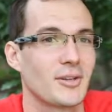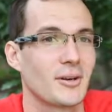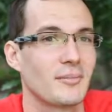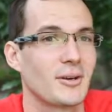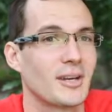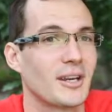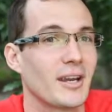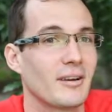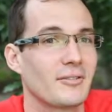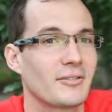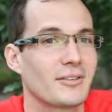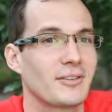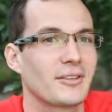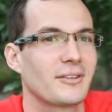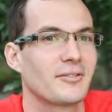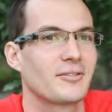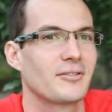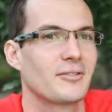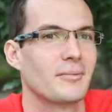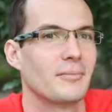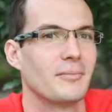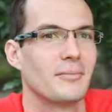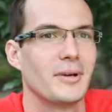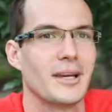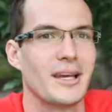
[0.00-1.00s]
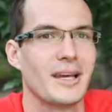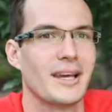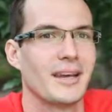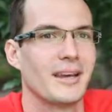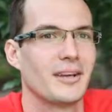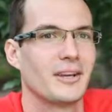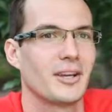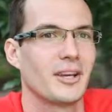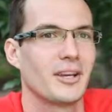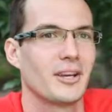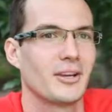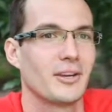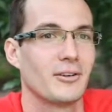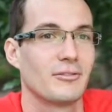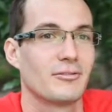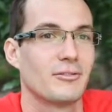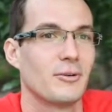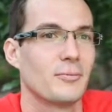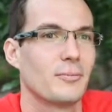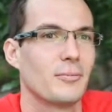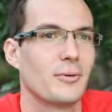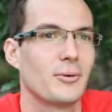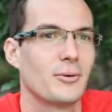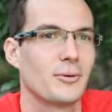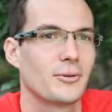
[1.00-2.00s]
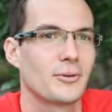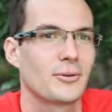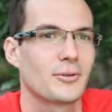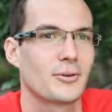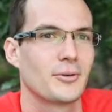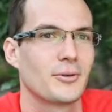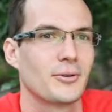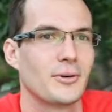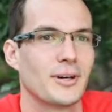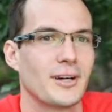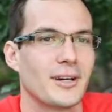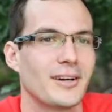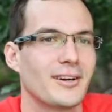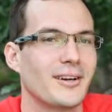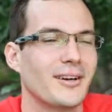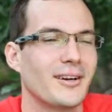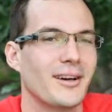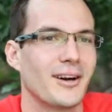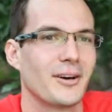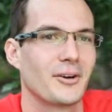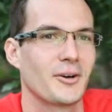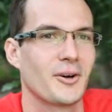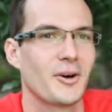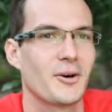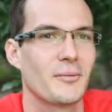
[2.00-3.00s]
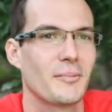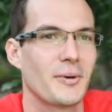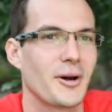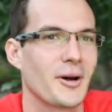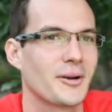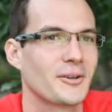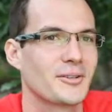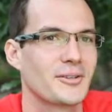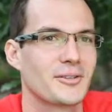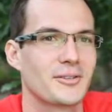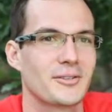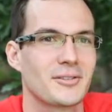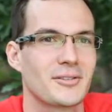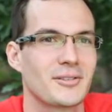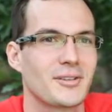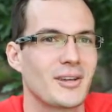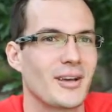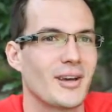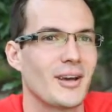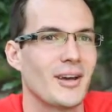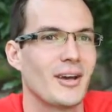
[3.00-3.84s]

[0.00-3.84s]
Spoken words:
I mean, everything from kicking a football through a goalpost